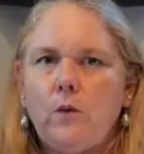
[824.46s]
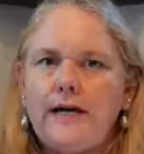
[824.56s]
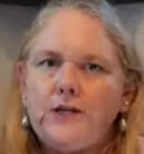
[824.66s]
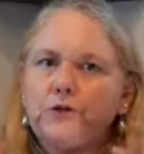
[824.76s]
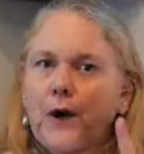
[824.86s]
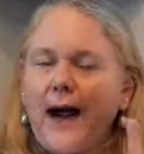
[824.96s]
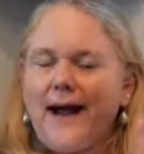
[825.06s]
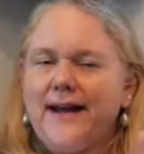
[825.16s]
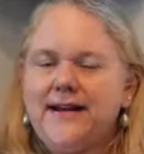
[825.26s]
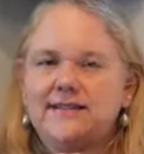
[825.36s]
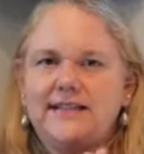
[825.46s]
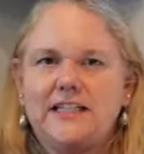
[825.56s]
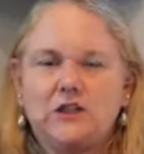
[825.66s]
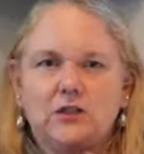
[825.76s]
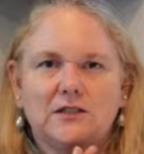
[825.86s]
when it dries,
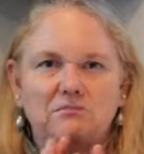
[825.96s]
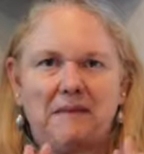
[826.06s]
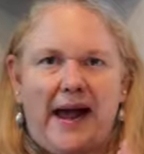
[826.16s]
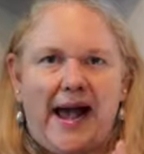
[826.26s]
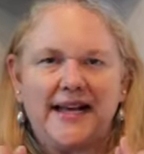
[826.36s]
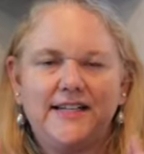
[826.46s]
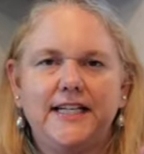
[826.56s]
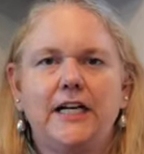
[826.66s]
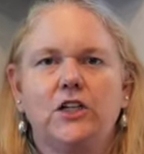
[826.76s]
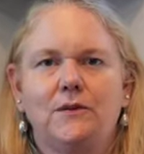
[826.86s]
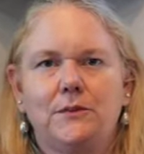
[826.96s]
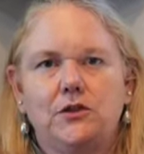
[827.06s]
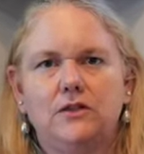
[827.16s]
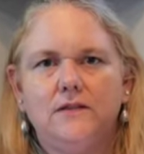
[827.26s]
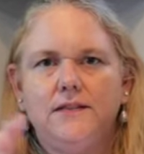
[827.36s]
it looks matte and
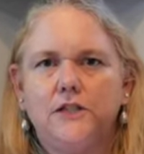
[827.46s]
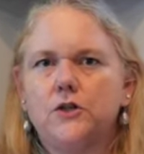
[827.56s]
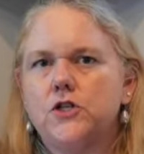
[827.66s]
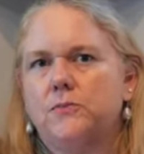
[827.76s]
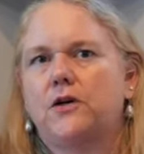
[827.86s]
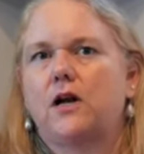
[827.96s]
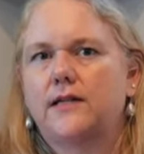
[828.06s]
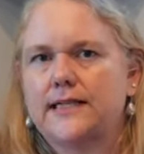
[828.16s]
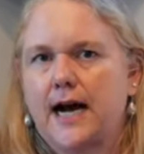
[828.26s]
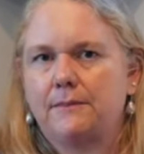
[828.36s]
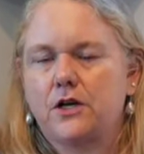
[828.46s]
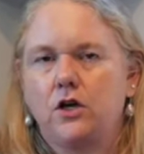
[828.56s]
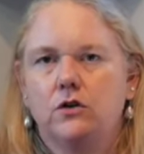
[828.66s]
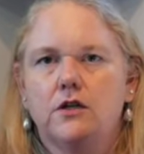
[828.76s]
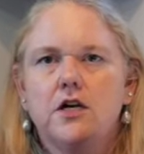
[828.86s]
terrible until you put on a top
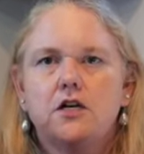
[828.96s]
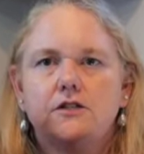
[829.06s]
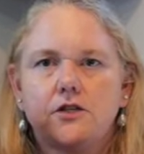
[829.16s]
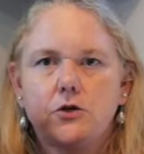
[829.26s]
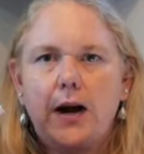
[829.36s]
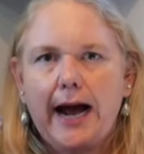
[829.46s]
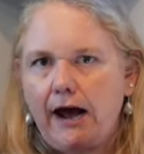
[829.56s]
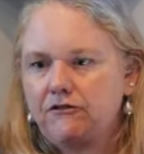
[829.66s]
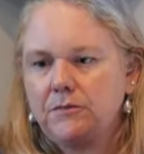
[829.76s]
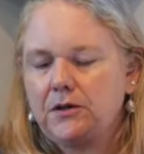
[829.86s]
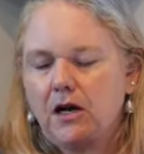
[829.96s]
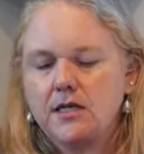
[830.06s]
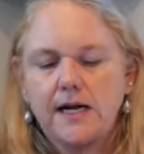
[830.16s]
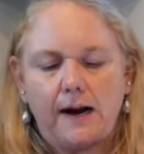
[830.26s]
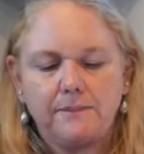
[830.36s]
coat. So you have to put on
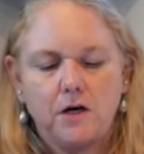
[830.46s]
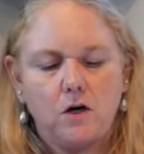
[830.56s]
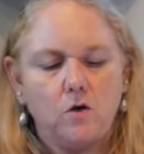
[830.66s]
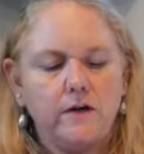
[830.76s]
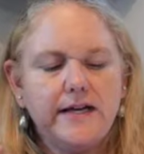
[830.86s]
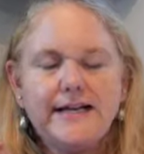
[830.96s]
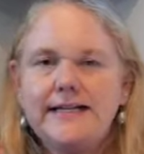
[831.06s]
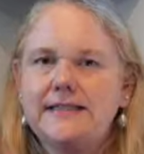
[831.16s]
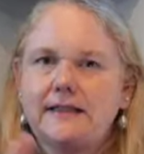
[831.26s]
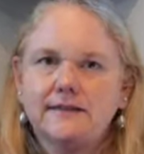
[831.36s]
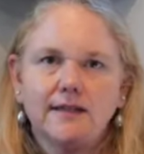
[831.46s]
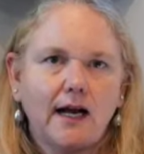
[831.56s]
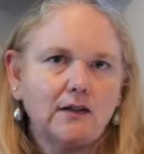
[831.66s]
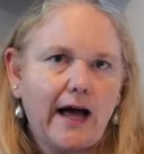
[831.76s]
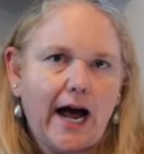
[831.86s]
a top coat. It does
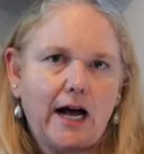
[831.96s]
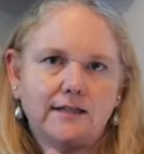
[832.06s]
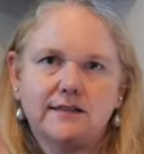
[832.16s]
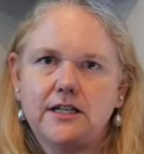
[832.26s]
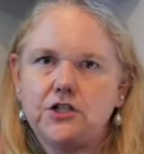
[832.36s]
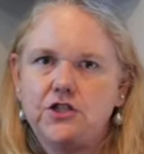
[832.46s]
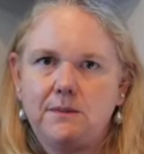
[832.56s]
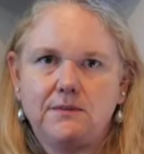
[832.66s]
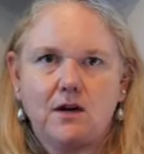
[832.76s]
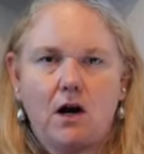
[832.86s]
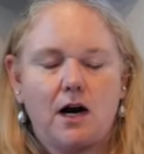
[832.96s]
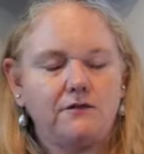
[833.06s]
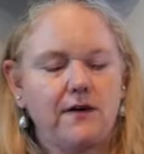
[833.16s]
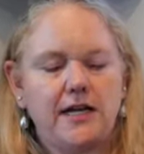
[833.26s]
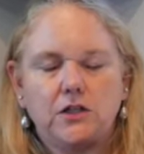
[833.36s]
not last. It chips
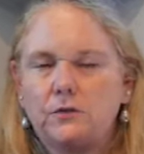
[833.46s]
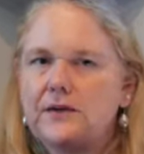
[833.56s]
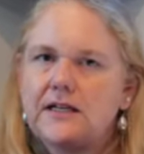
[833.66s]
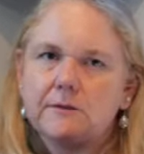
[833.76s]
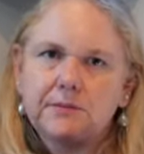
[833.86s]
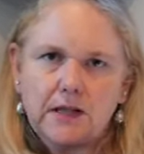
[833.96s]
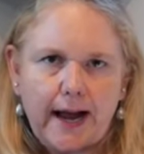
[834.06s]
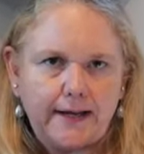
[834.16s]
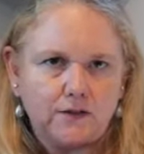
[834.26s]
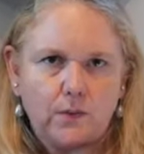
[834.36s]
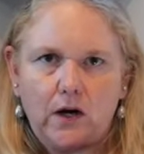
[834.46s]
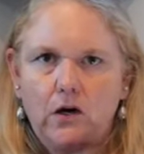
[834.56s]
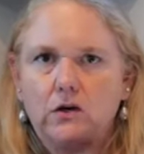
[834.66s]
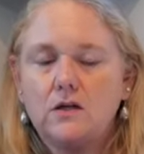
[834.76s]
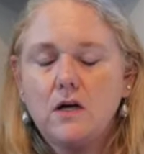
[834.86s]
off. I don't think it applies
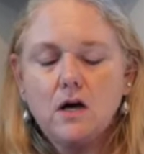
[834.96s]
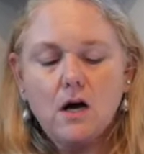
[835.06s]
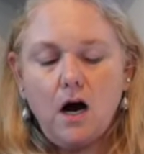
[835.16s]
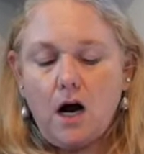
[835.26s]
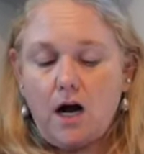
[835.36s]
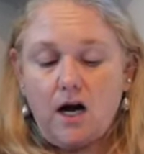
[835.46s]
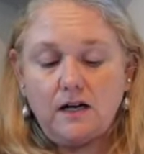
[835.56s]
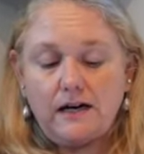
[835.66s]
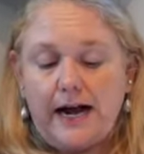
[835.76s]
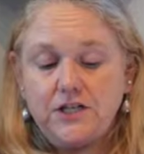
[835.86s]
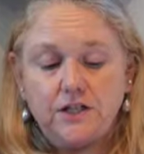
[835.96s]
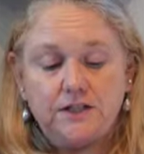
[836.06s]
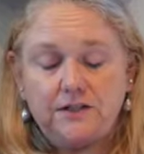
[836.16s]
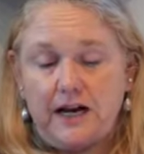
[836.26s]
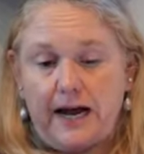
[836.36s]
well. I
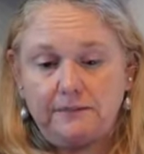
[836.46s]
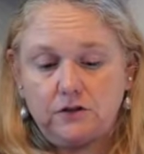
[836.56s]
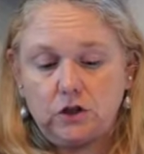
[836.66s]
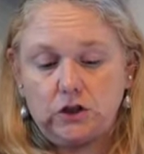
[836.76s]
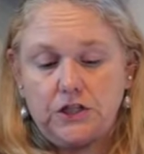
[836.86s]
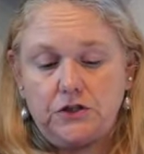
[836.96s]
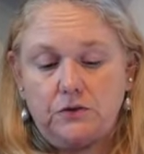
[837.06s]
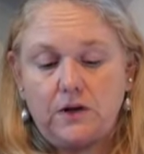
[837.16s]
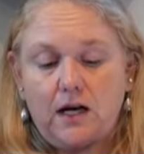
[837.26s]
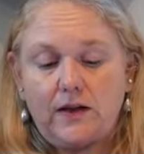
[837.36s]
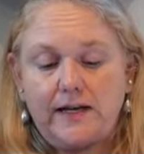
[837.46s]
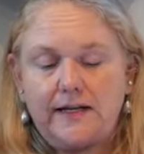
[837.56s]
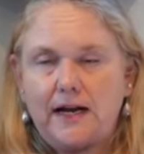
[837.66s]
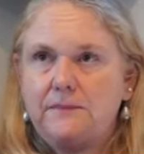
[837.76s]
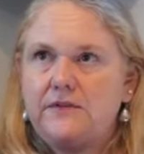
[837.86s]
just absolutely do not like
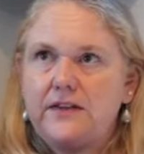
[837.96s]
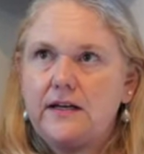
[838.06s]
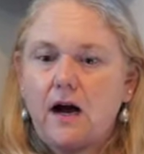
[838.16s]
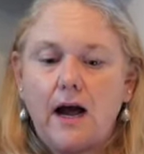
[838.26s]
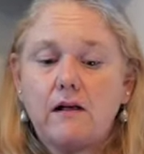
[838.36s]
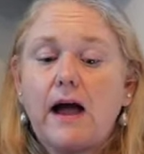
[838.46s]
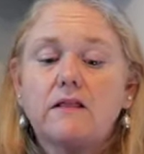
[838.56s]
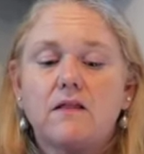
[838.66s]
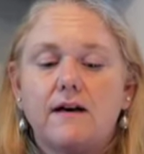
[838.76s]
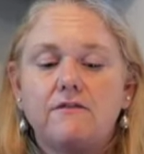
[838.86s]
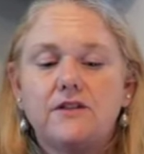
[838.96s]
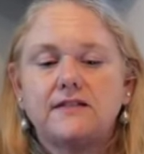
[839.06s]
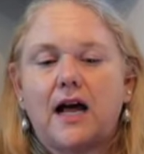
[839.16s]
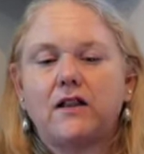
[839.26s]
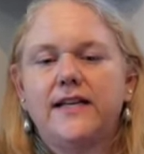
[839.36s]
it. I think I love the
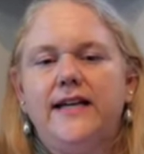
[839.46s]
Sally